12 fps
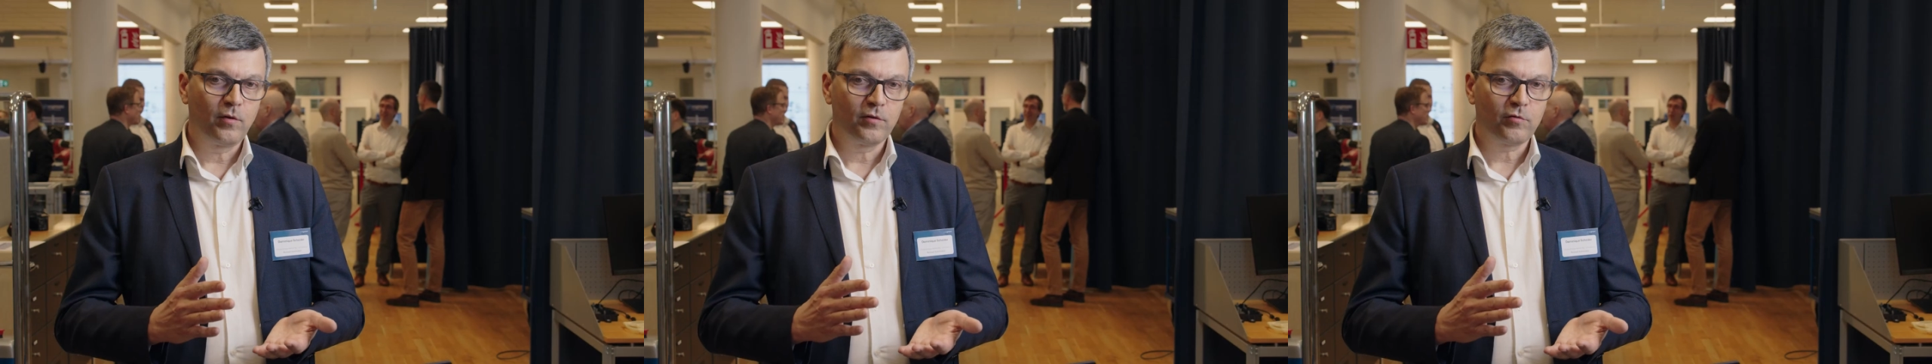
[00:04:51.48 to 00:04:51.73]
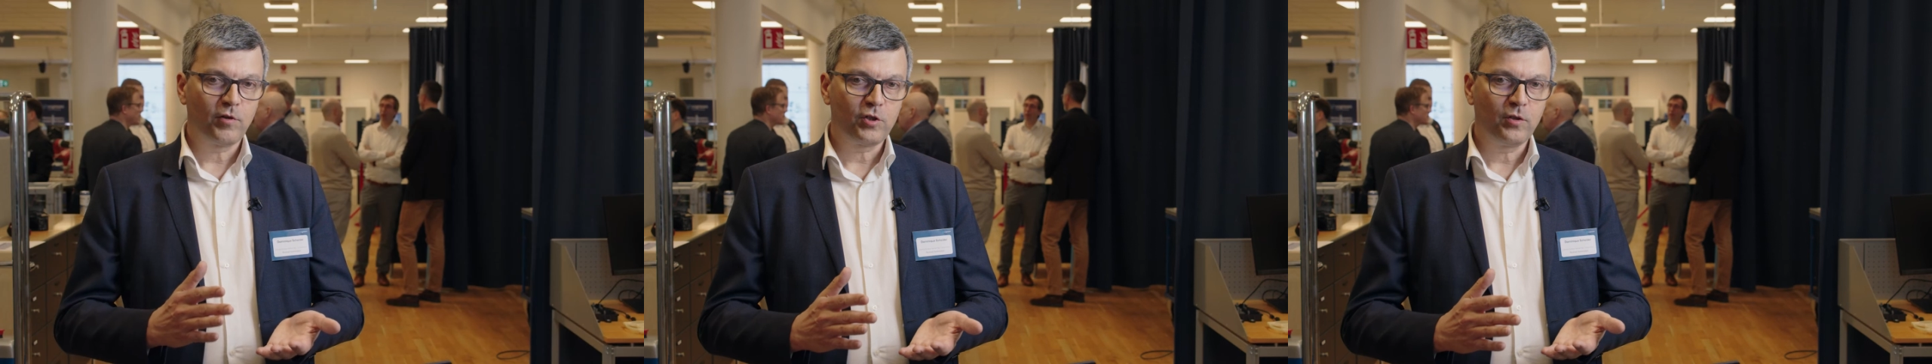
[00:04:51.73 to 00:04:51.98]

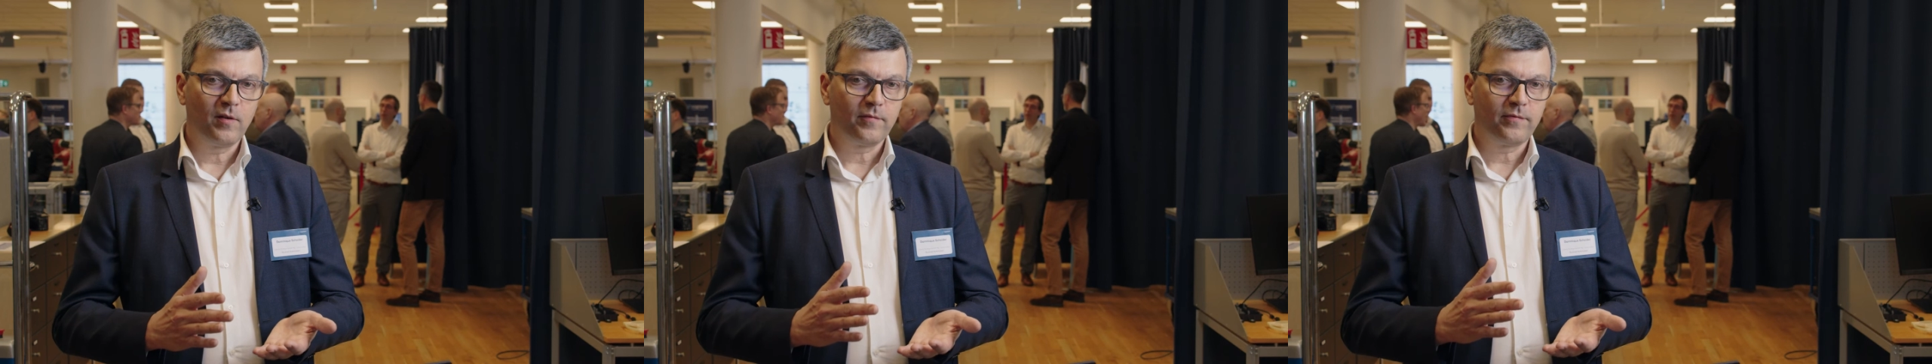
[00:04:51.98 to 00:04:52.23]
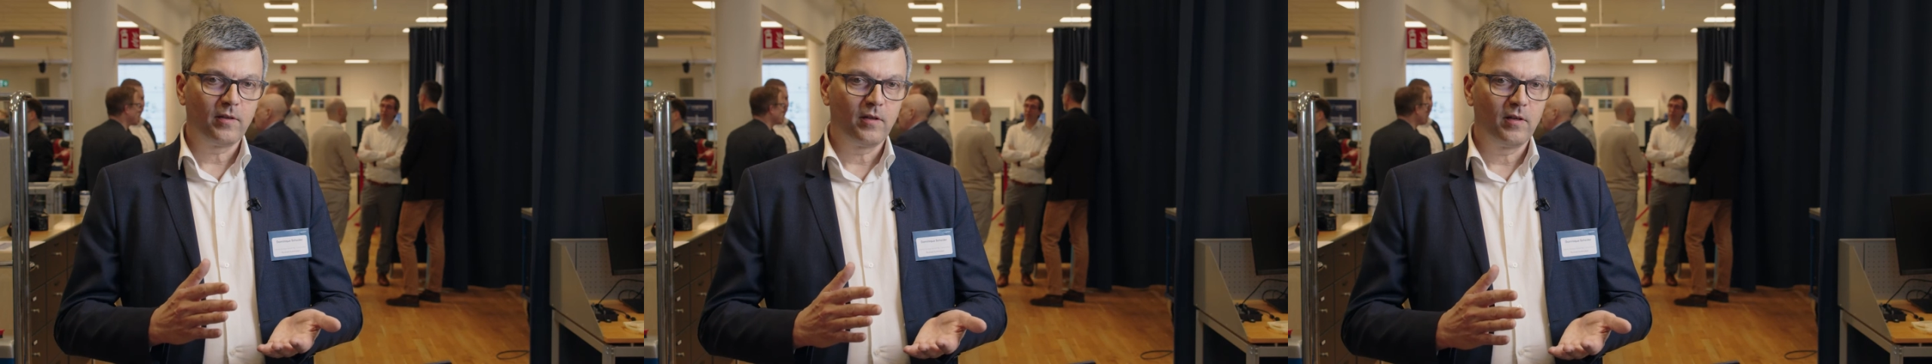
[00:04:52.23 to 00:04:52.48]
construction
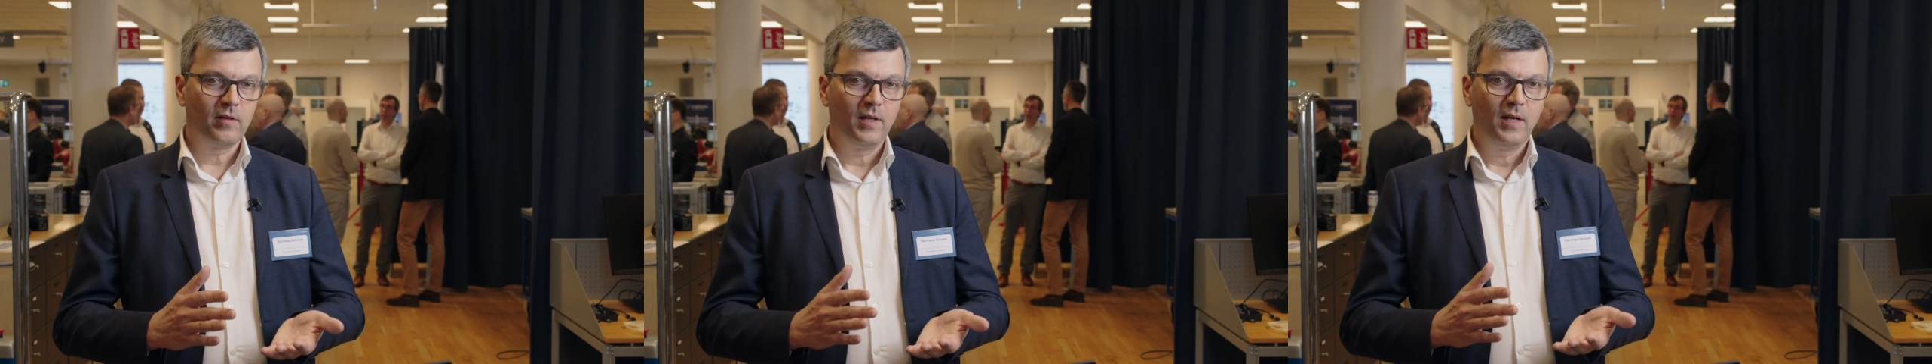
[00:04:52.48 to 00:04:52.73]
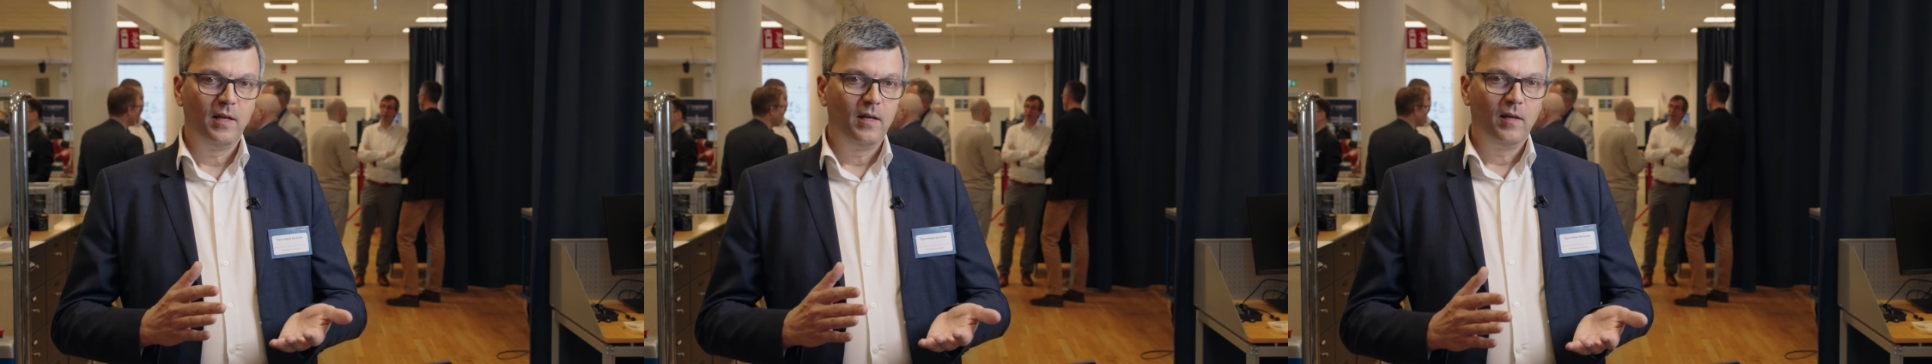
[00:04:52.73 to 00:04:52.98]
of uh,
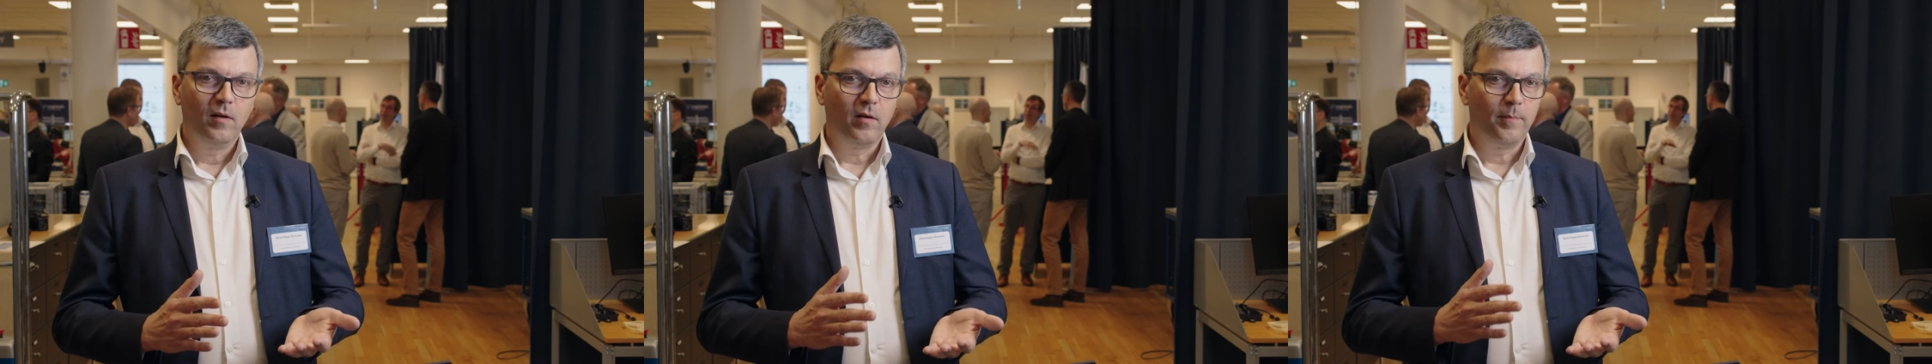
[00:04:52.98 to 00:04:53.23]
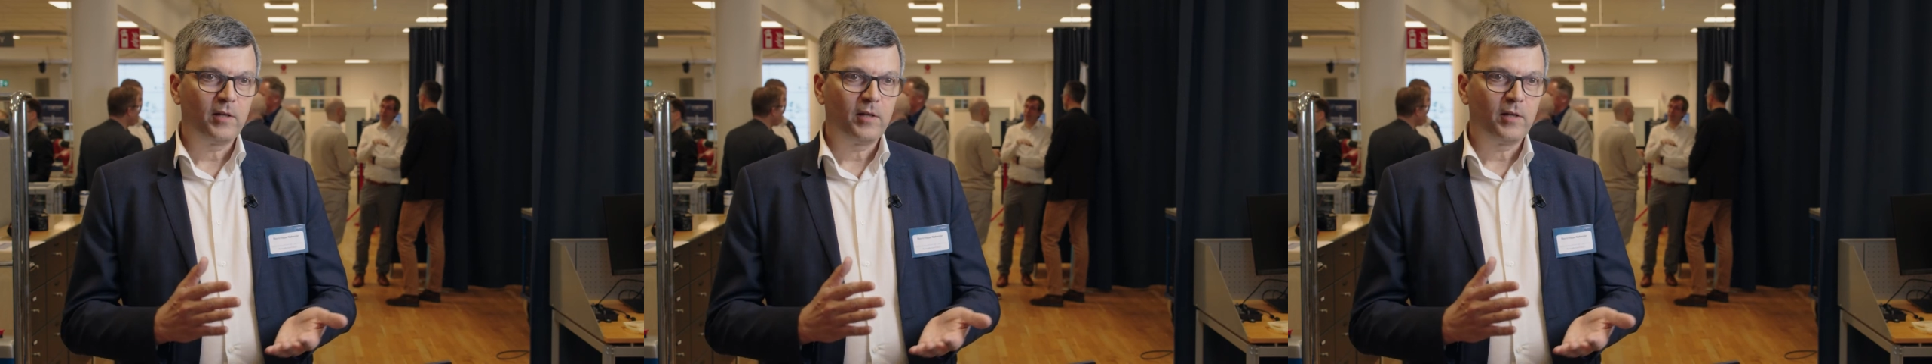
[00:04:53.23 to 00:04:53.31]
uh,